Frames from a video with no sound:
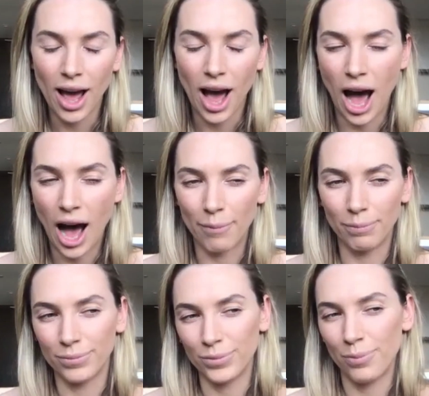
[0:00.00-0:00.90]

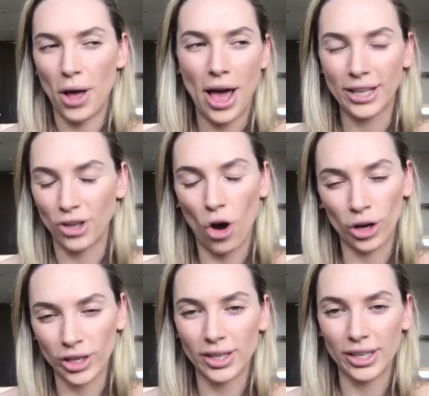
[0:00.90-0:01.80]
Um, it's
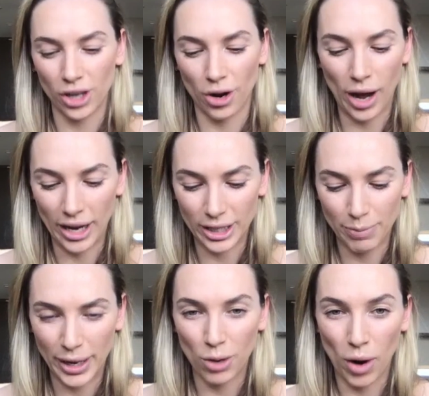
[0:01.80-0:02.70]
honestly so hard to
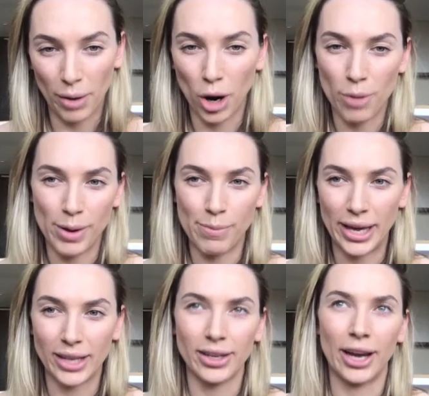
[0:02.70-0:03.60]
pick one moment,
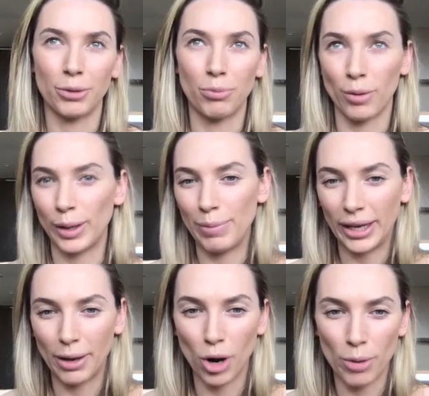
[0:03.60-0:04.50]
because I could probably pick
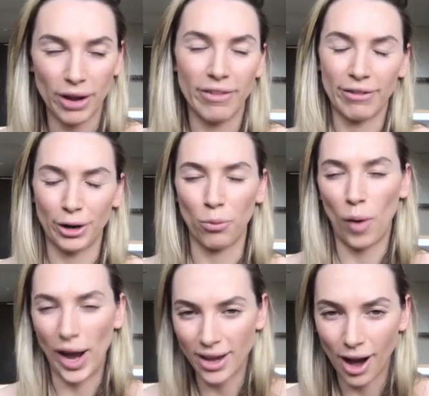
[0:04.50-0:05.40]
a moment of every
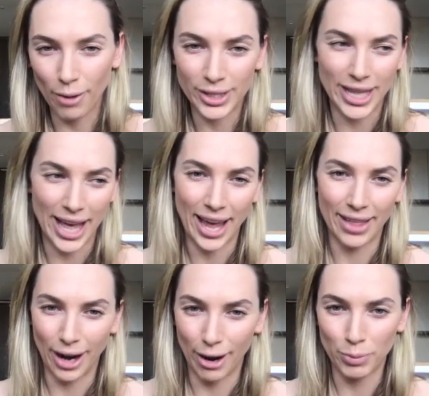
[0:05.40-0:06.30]
week I was there
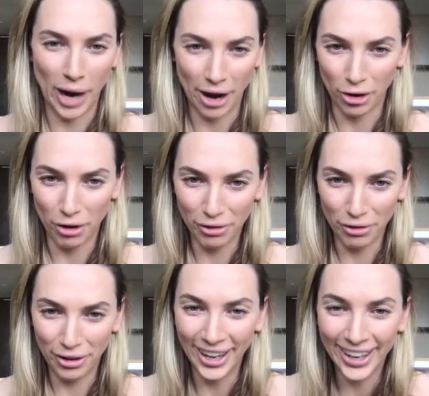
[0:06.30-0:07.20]
that I was proud of.
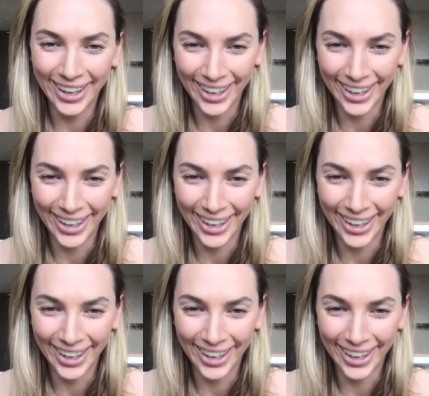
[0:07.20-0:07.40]
was.